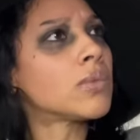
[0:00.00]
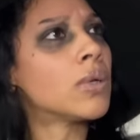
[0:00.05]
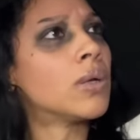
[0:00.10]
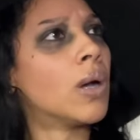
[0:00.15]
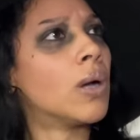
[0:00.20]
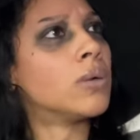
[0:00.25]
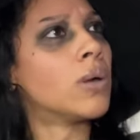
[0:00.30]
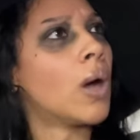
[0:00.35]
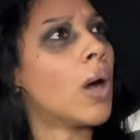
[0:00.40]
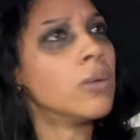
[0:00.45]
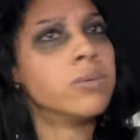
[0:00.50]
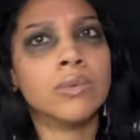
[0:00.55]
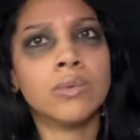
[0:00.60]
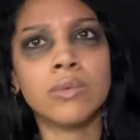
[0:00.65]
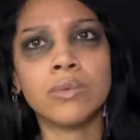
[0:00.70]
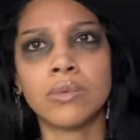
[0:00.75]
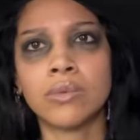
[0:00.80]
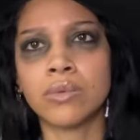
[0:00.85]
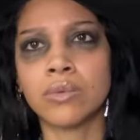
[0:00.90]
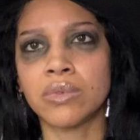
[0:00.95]

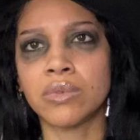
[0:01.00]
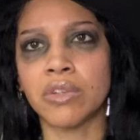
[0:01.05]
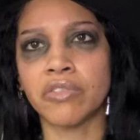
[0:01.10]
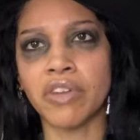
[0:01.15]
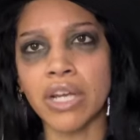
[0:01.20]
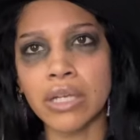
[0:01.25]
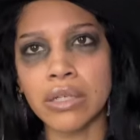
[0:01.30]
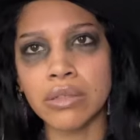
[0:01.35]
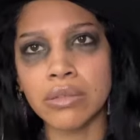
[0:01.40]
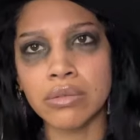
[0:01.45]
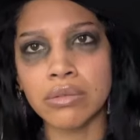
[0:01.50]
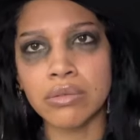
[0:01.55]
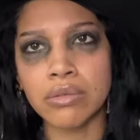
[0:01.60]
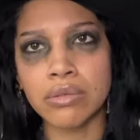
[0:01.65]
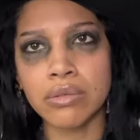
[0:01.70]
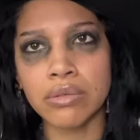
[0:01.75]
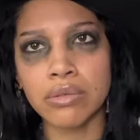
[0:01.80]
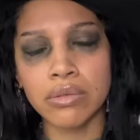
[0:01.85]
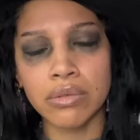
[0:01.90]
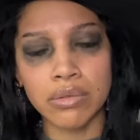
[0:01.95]
The fuck?
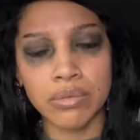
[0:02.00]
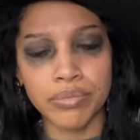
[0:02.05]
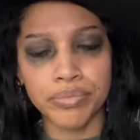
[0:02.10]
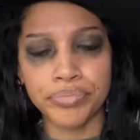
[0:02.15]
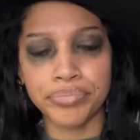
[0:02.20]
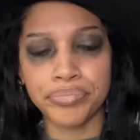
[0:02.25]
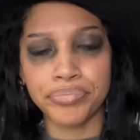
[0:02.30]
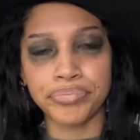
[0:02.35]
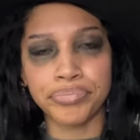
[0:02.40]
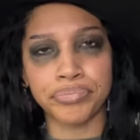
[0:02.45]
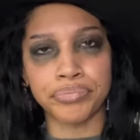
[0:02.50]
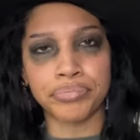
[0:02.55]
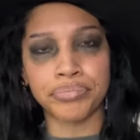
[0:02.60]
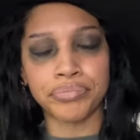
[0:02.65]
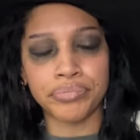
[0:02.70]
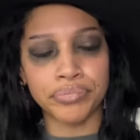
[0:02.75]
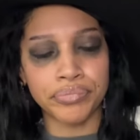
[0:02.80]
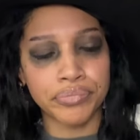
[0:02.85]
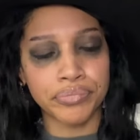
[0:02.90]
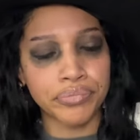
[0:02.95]

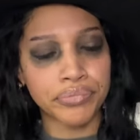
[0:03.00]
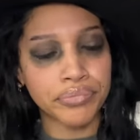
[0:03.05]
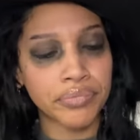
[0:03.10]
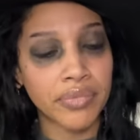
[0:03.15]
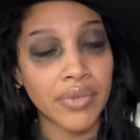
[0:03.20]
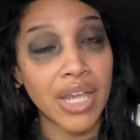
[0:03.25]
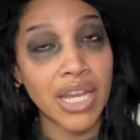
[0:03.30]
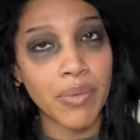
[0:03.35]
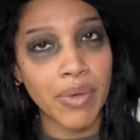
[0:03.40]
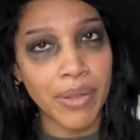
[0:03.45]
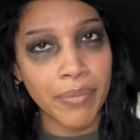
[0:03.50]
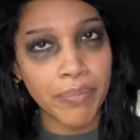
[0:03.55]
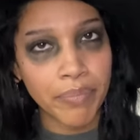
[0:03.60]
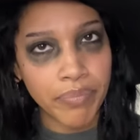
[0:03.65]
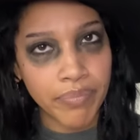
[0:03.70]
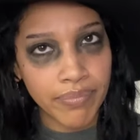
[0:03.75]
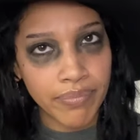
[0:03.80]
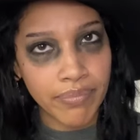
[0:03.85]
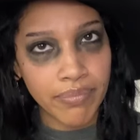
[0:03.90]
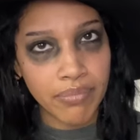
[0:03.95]
Anyway,
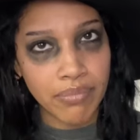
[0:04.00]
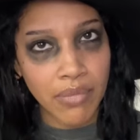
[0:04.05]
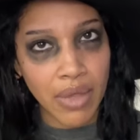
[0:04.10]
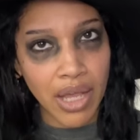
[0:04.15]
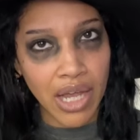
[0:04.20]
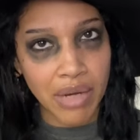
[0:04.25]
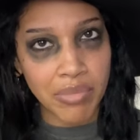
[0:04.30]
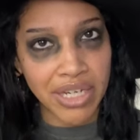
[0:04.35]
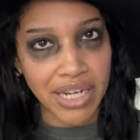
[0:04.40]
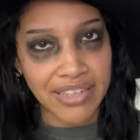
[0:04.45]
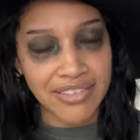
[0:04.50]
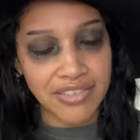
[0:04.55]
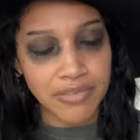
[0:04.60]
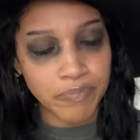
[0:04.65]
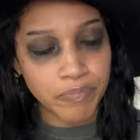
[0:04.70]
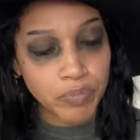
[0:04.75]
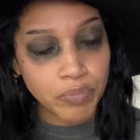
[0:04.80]
I gotta be nice.